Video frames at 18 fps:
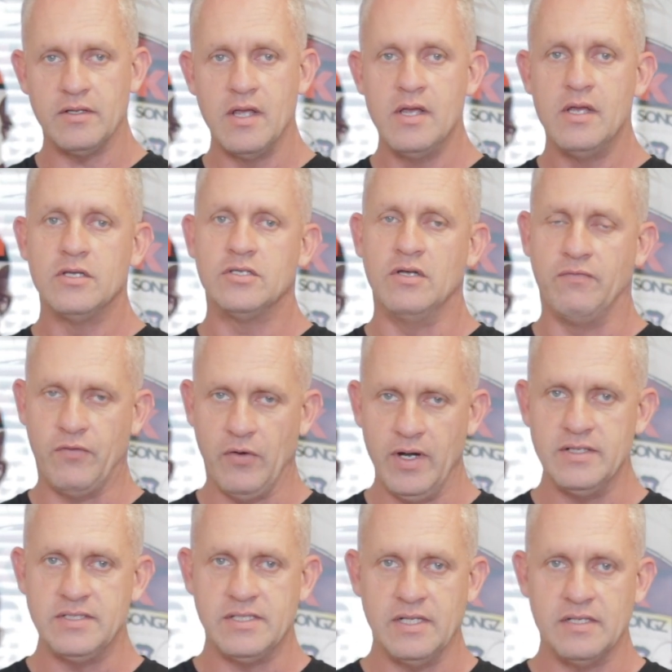So for
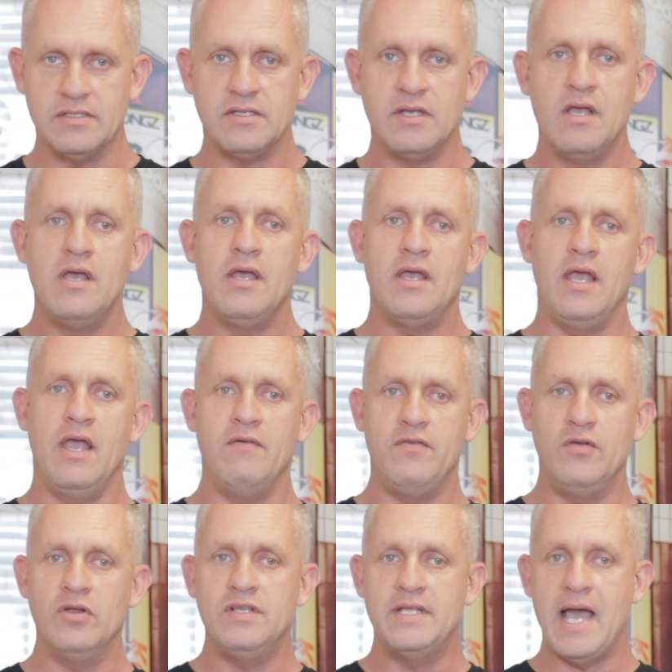instance, if
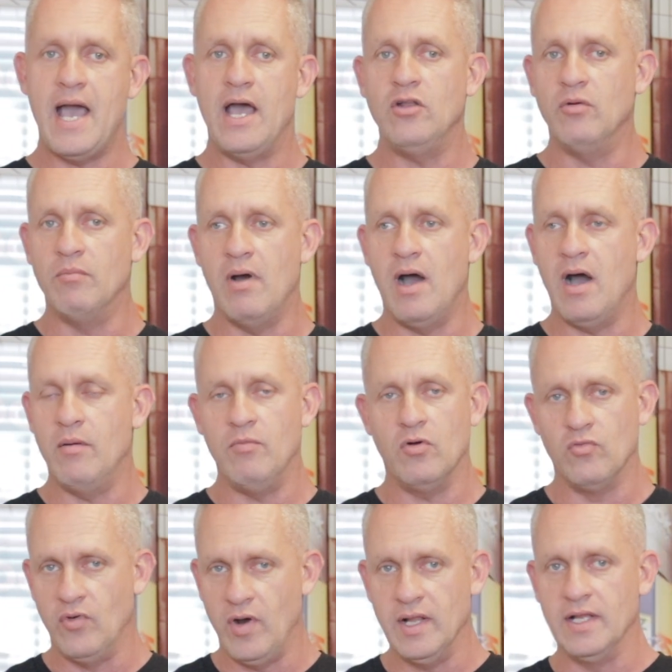your dad or mom or
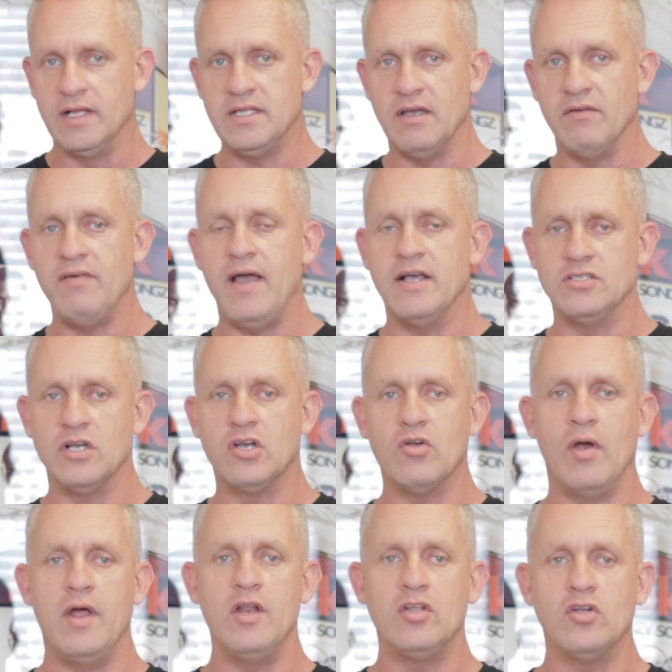relative has a
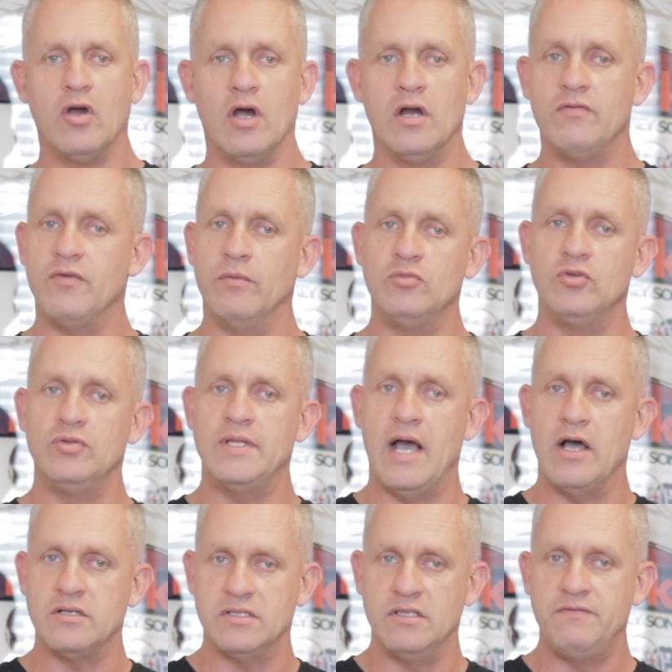credit card from
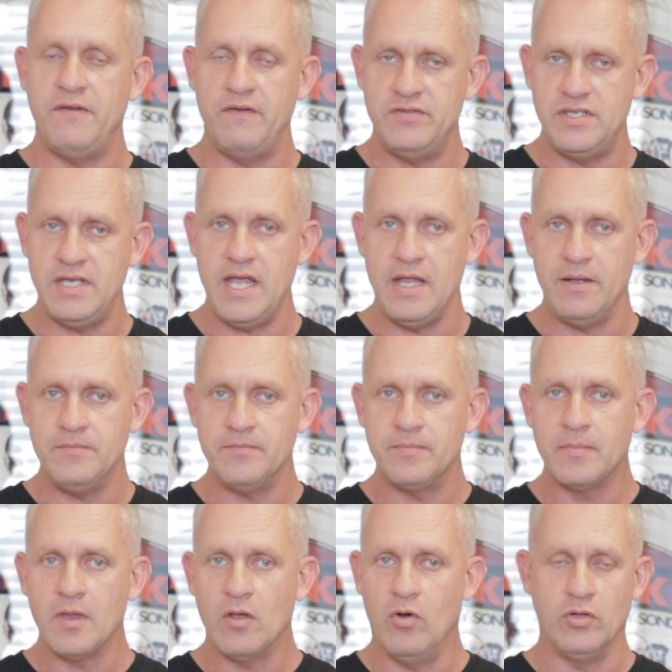2015
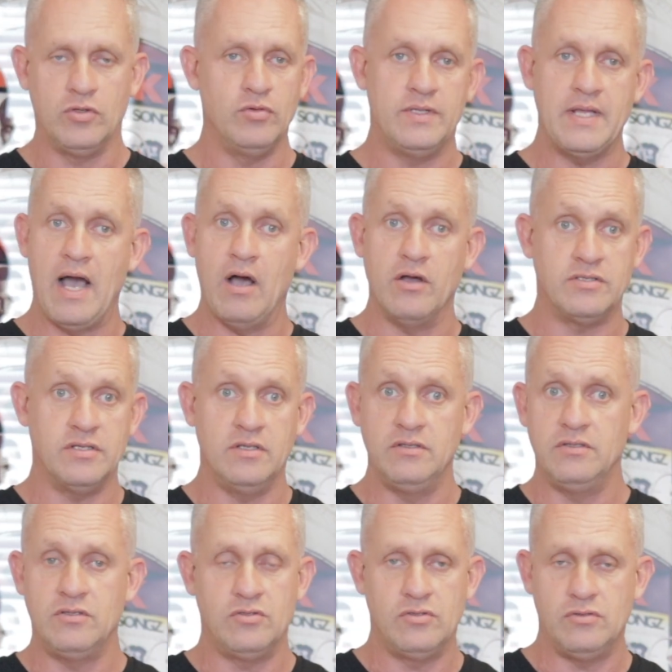or
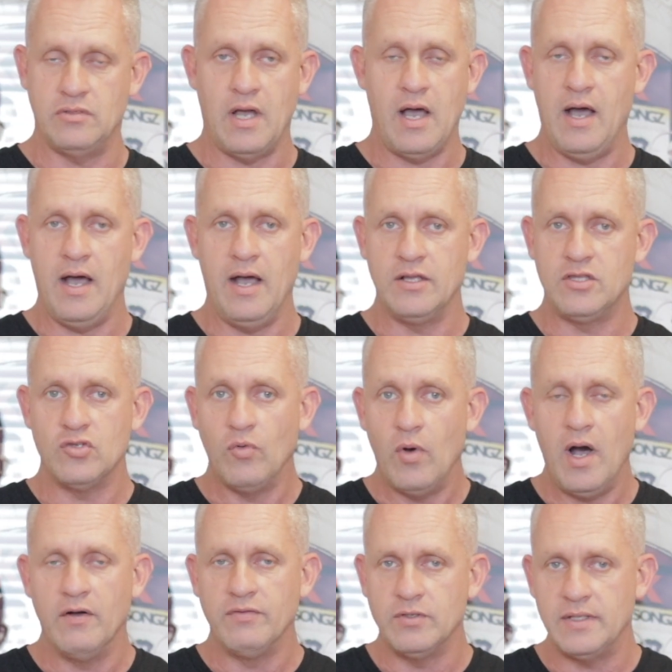
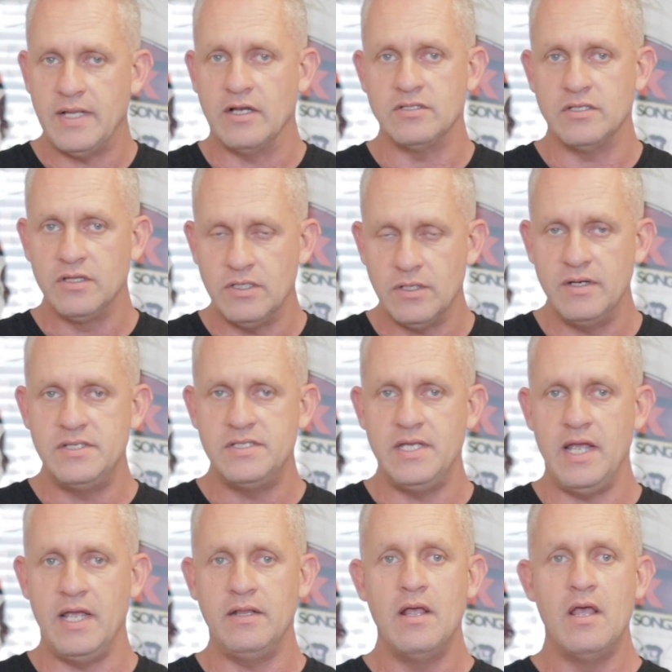2012,
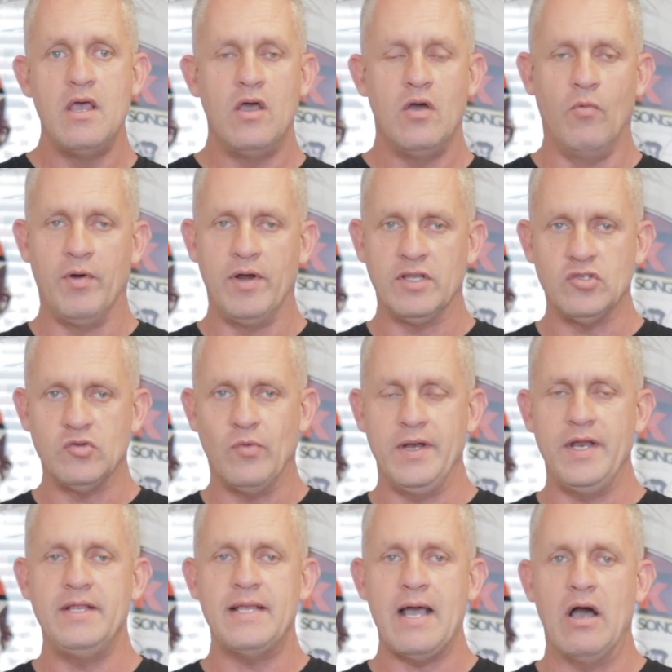2013 with a
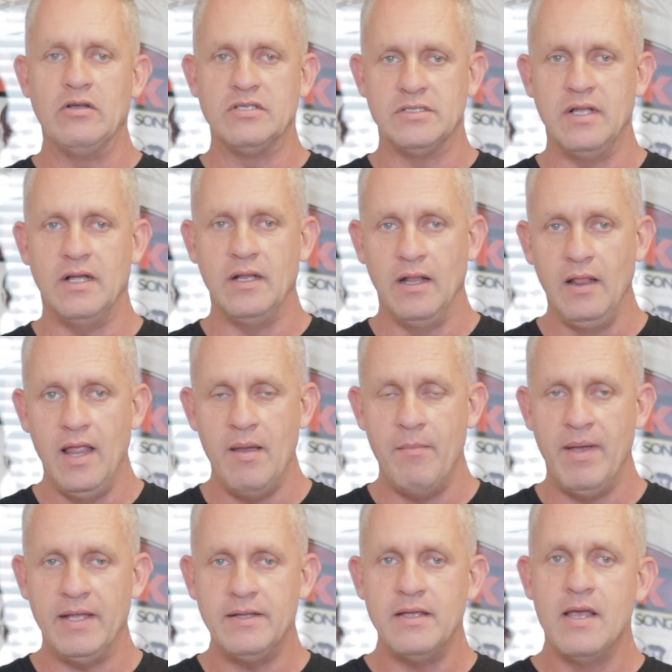$20,000
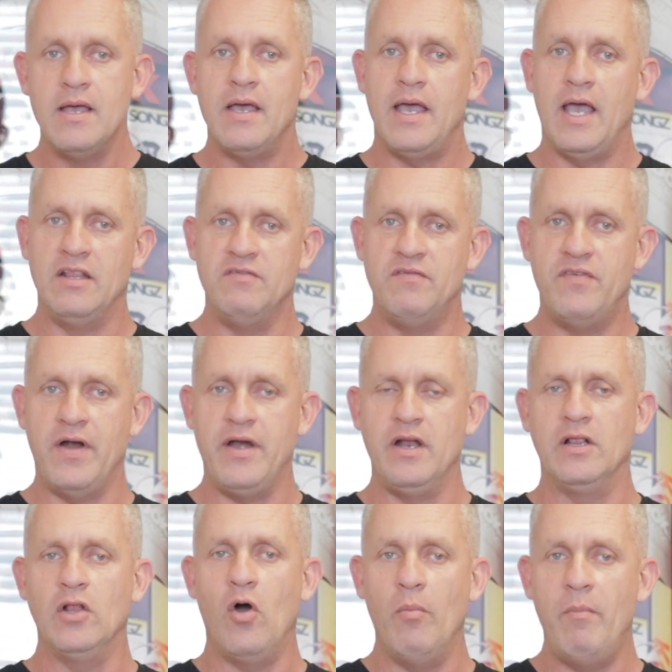limit and very
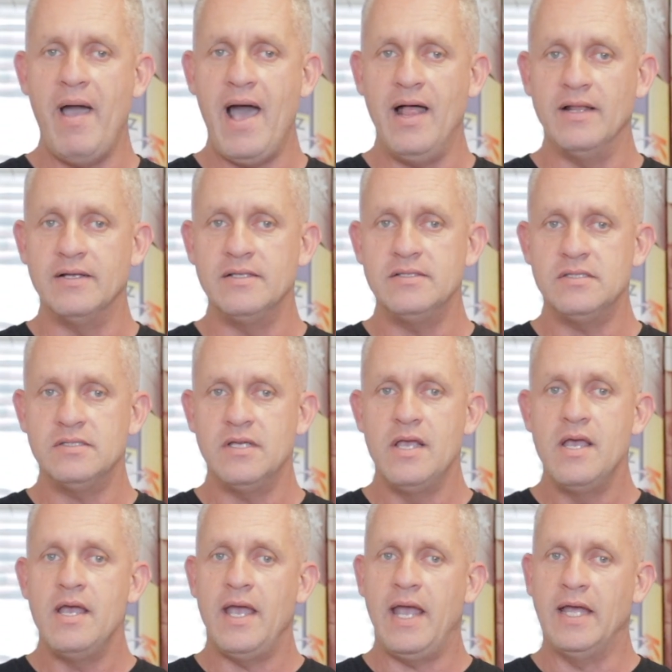low balance,
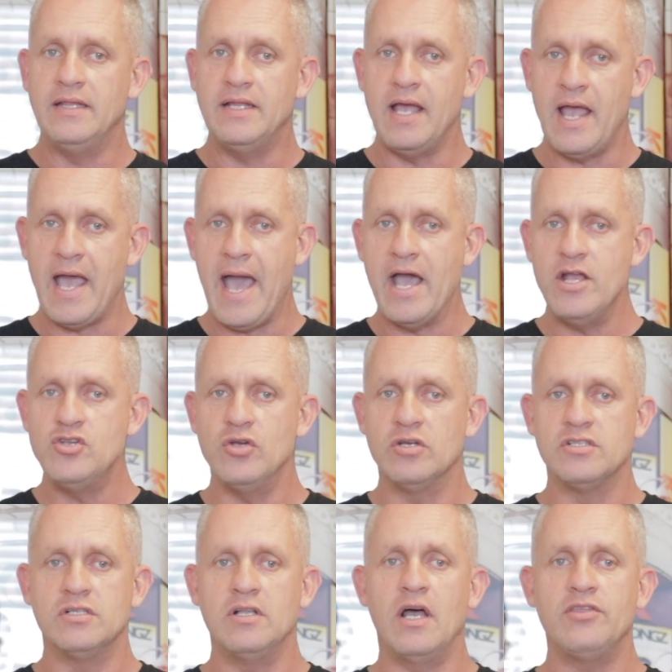and they add you as
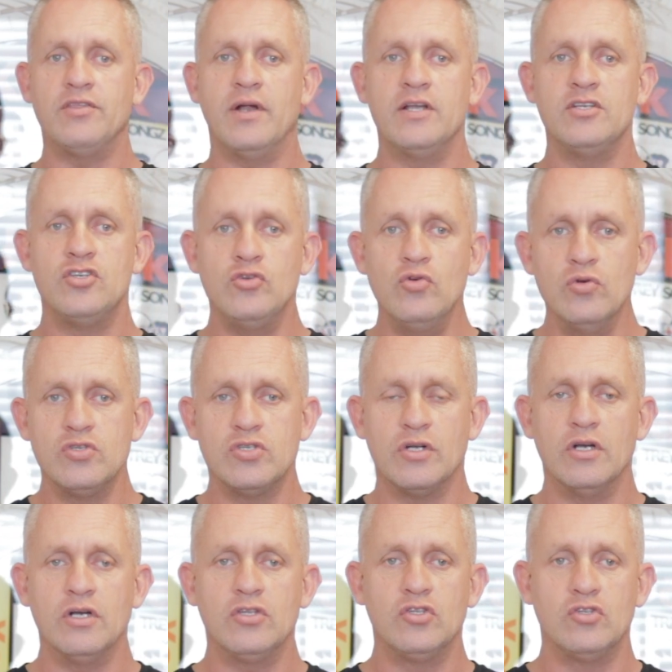an authorized
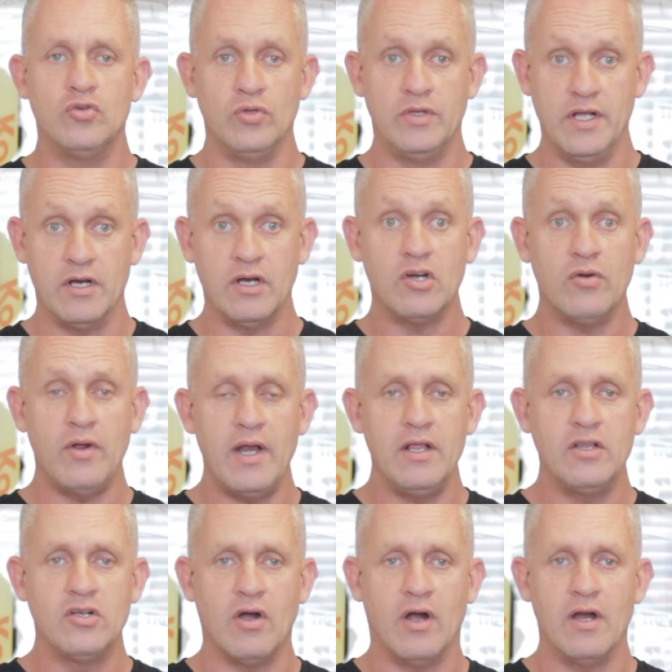user to their
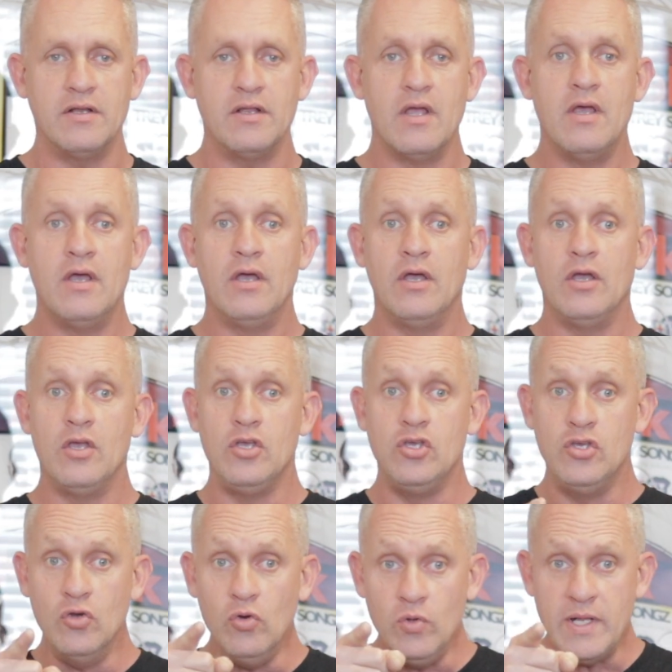credit card,
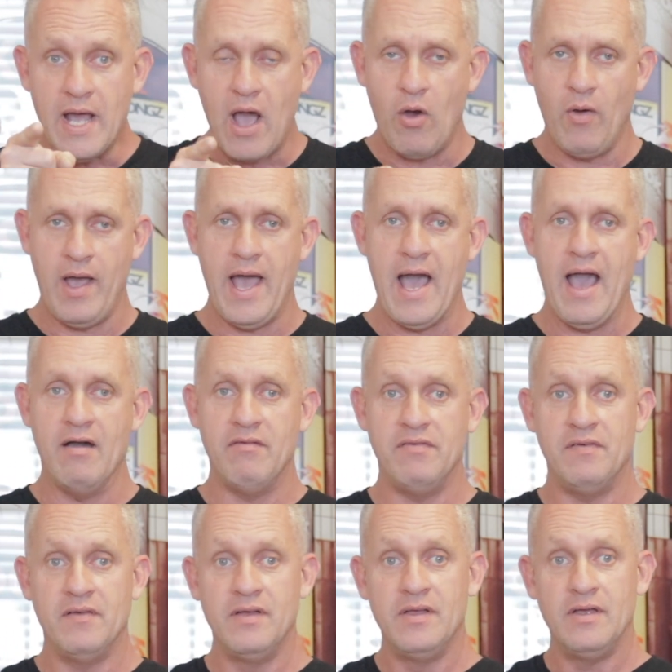you now have
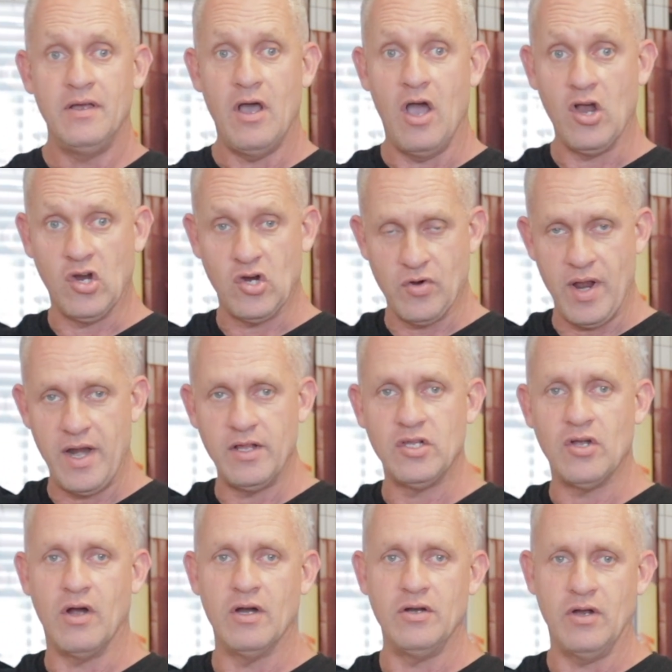a credit
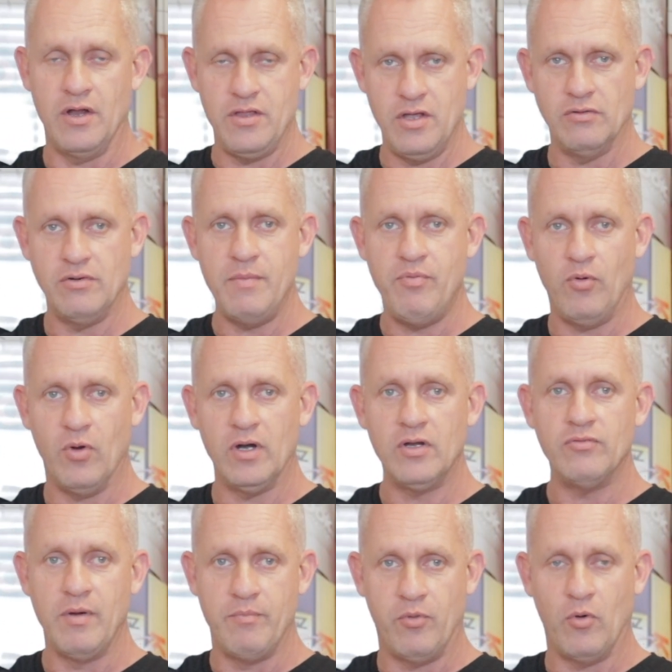card on your
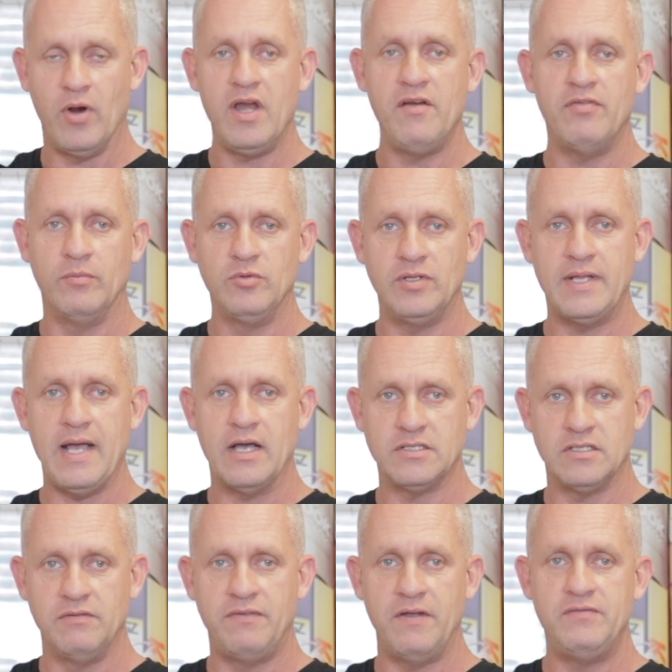reporting from
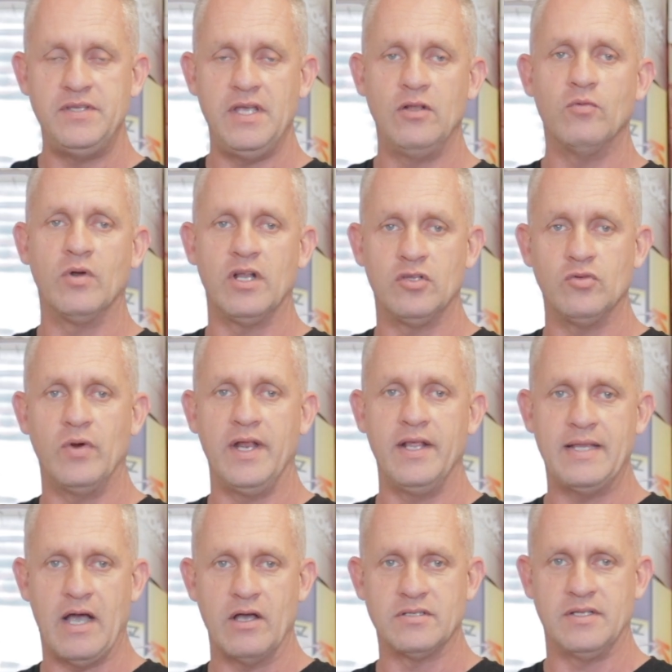2015 with a
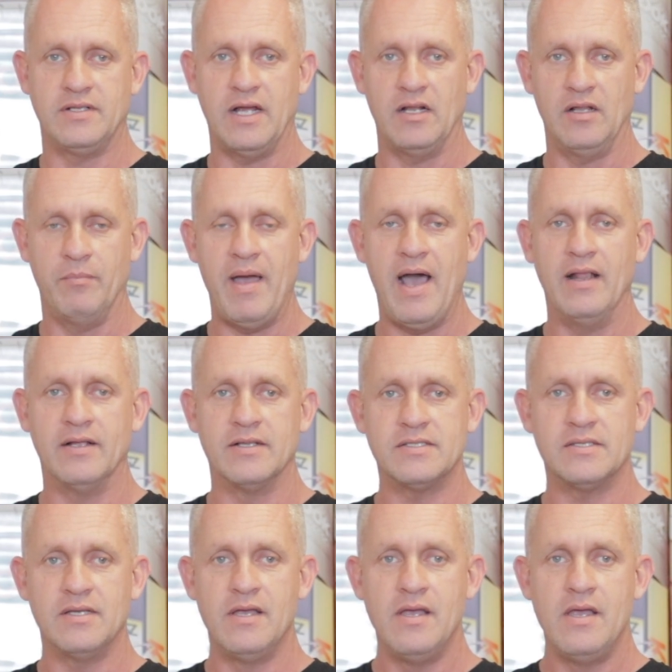$20,000 balance.